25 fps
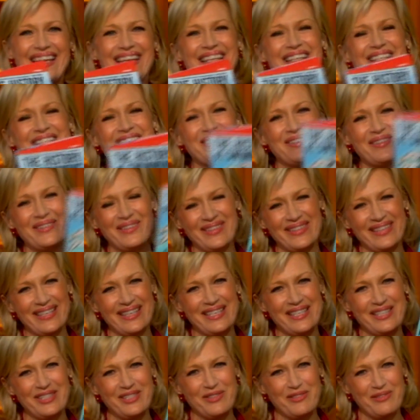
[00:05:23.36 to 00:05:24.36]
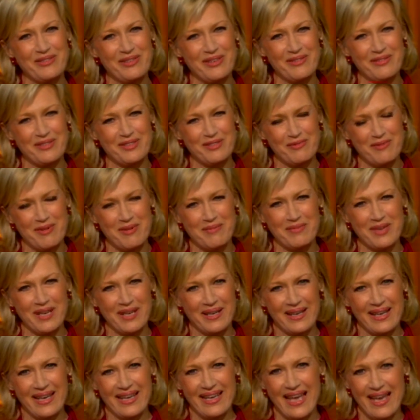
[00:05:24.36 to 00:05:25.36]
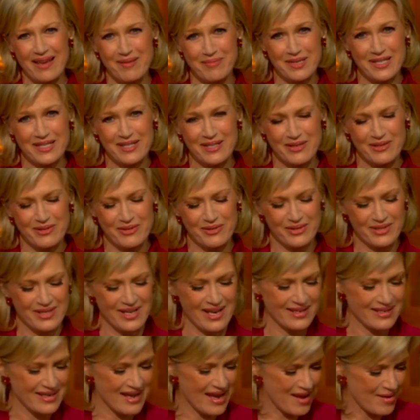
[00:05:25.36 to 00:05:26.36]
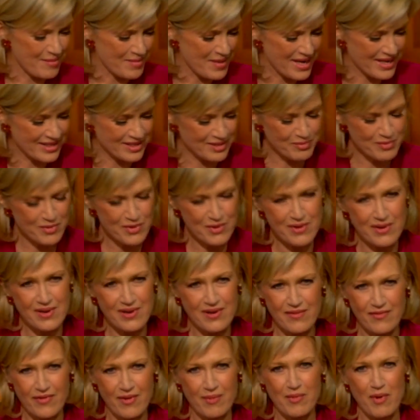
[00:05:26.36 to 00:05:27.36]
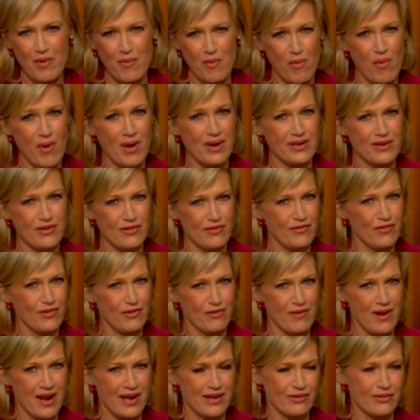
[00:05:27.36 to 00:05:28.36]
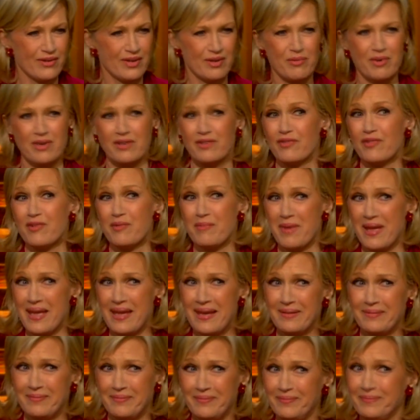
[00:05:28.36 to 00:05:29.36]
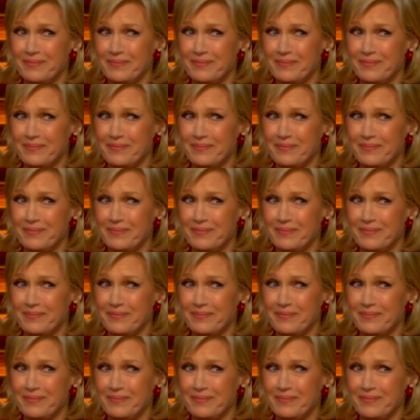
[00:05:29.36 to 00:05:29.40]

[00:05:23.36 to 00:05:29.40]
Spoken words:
It is called The History of Swimming. abcnews.com has more from a wonderful writer and a wonderful man.